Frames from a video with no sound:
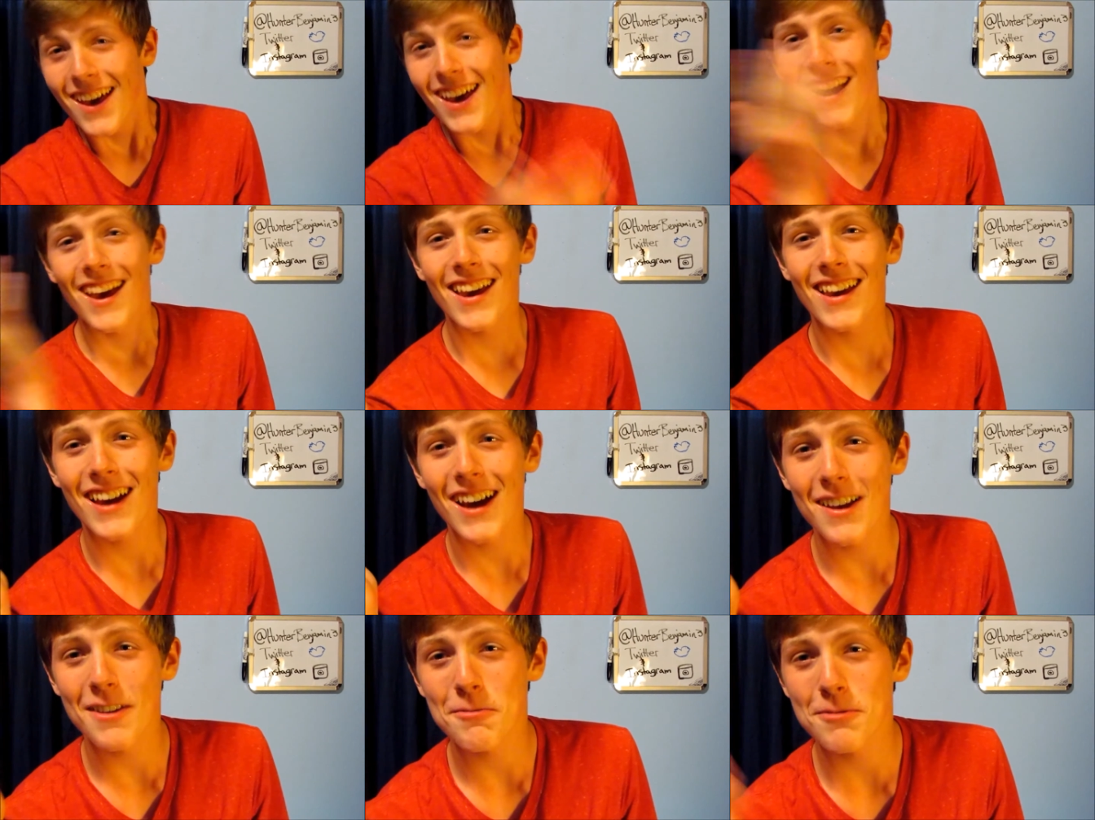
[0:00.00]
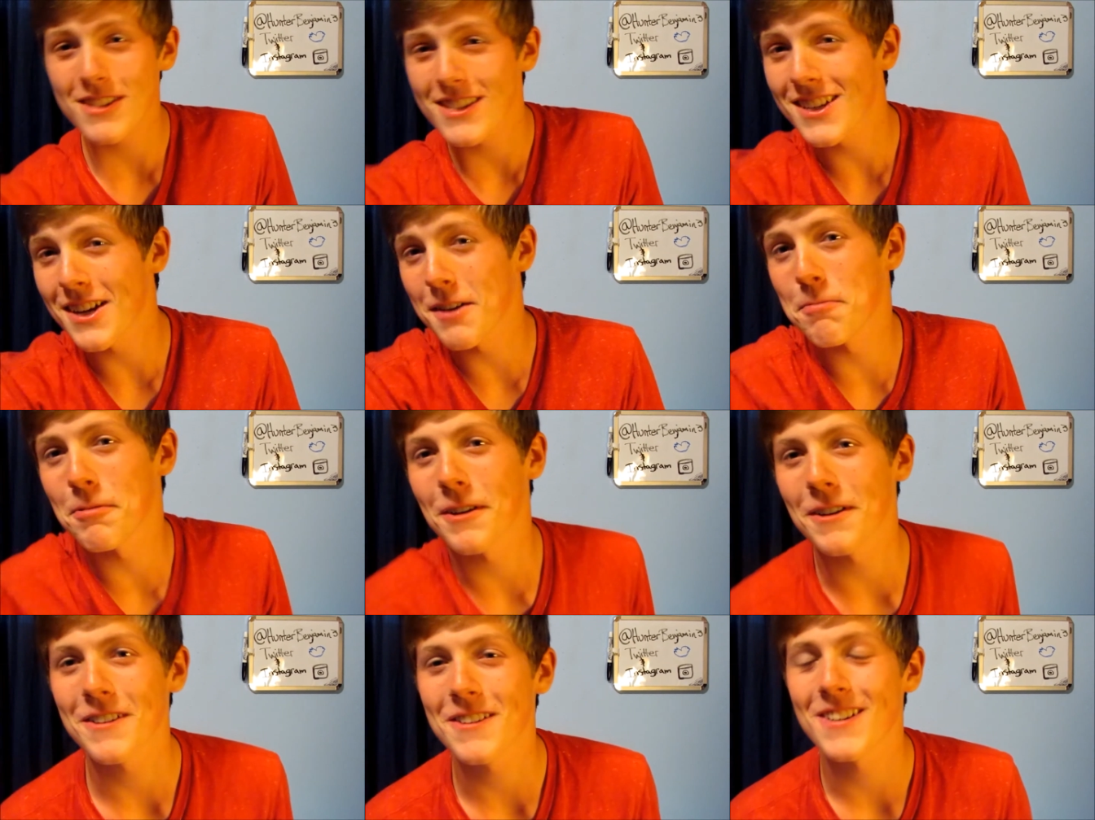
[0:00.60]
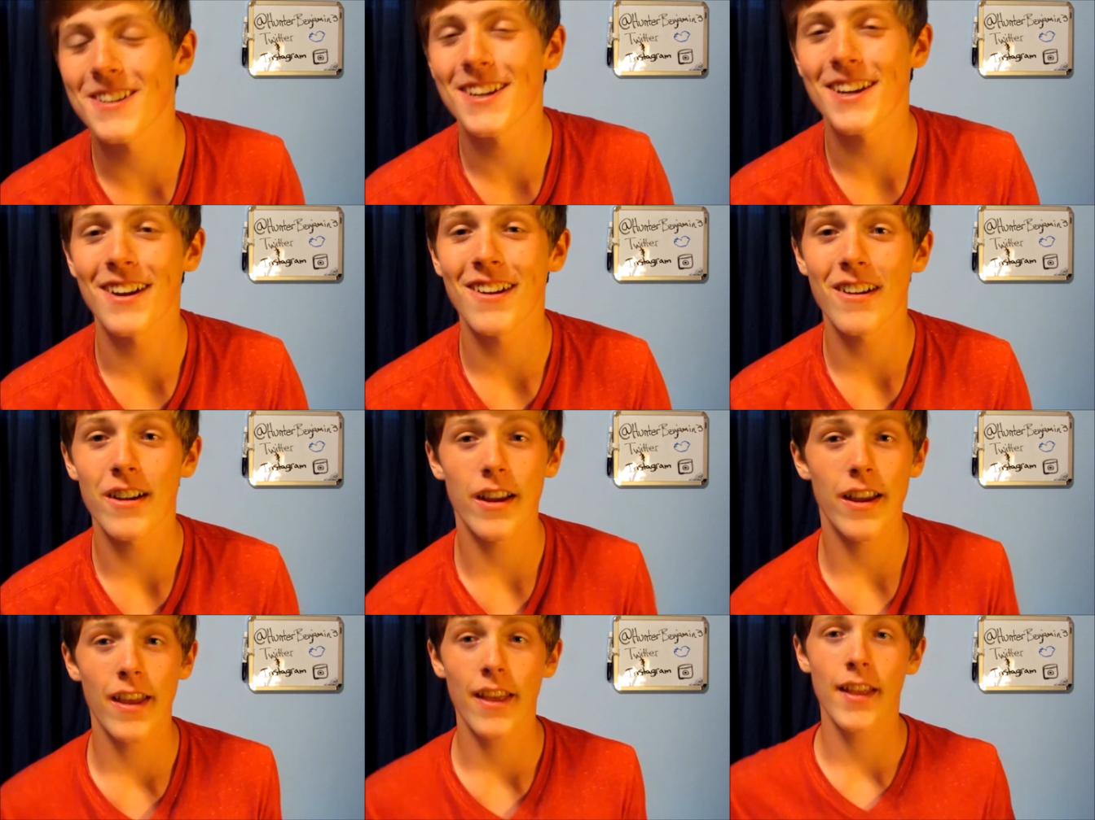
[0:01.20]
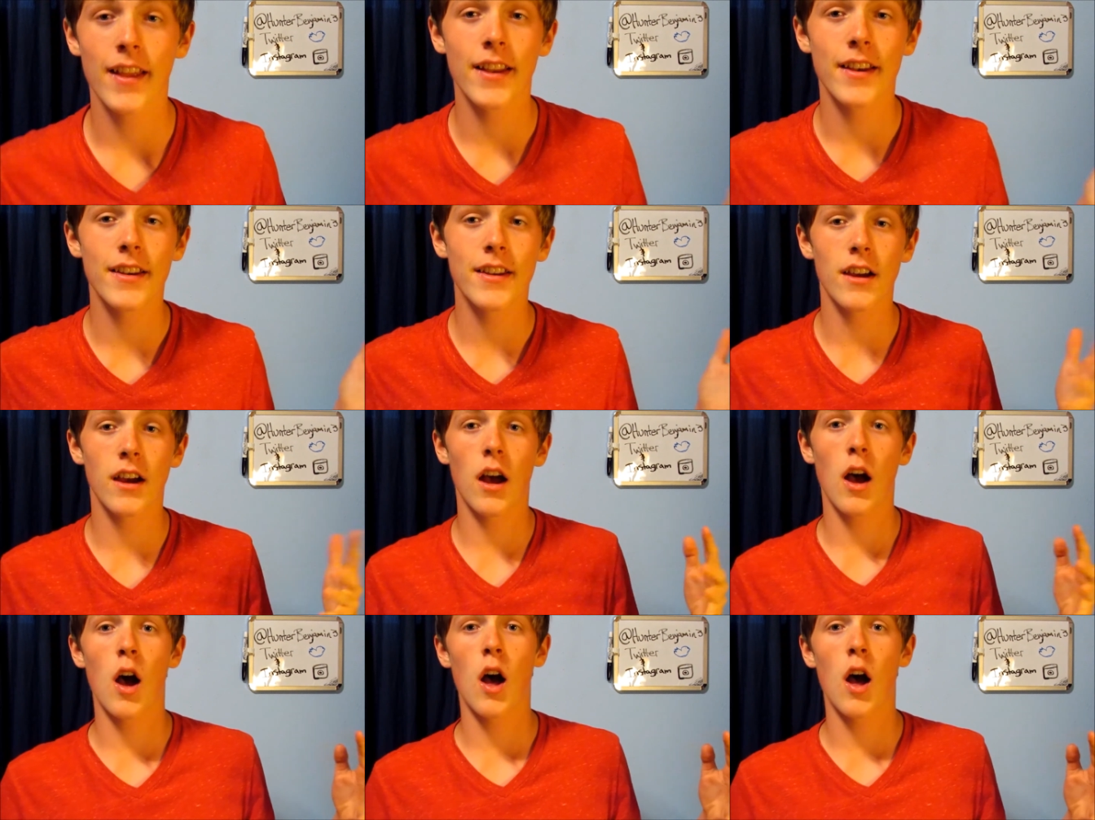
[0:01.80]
Hey guys, what's up? Hunter here, and